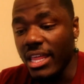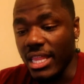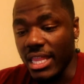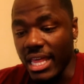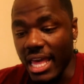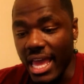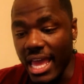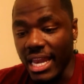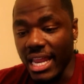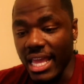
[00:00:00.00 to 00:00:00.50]

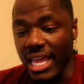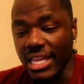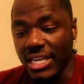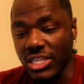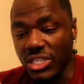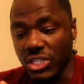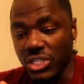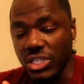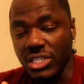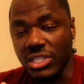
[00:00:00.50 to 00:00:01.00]
that
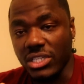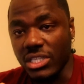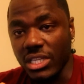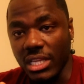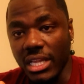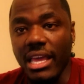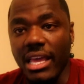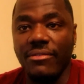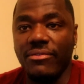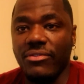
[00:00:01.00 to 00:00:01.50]
it just
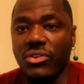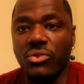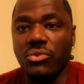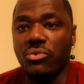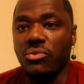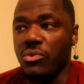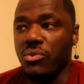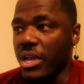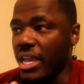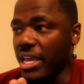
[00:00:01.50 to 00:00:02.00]
left
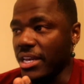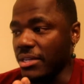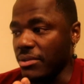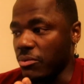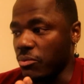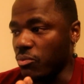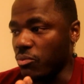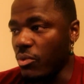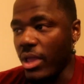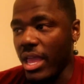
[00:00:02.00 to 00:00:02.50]
you in
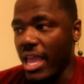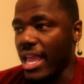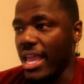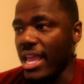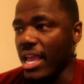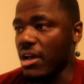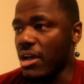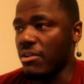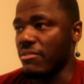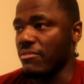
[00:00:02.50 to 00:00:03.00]
a
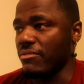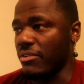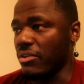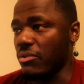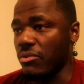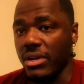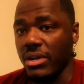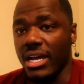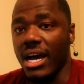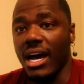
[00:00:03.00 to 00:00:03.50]
way of,
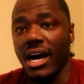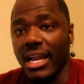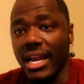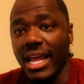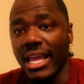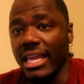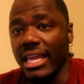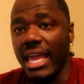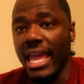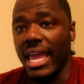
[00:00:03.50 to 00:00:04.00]
oh
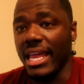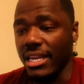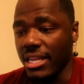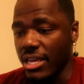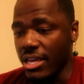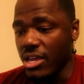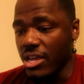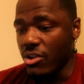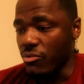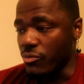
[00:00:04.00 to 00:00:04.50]
God, I can't
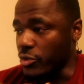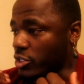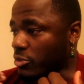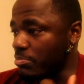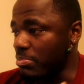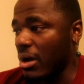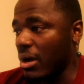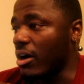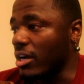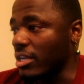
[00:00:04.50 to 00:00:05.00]

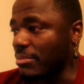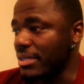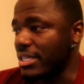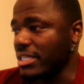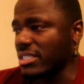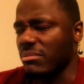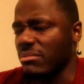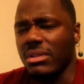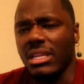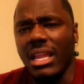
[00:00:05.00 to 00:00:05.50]
respond
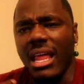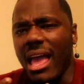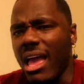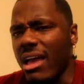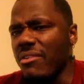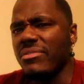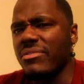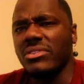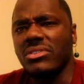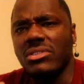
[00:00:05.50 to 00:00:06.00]
because I'm
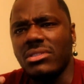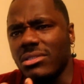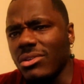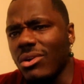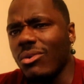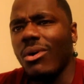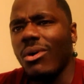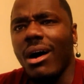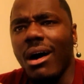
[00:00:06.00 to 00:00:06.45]
laughing so